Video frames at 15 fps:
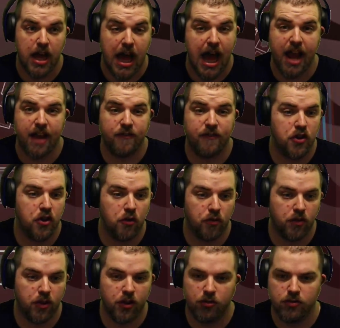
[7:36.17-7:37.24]
I have no
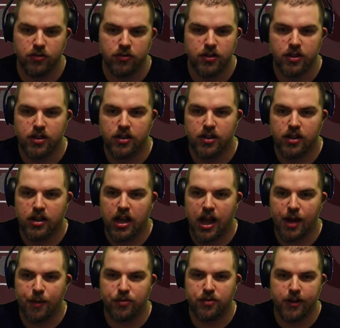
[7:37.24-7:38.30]
clue.
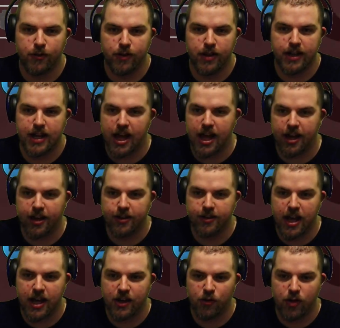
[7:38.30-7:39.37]
I'm slowly dying.
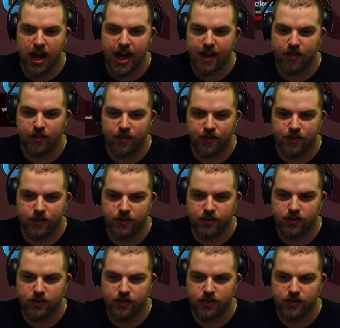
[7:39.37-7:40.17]
I don't have...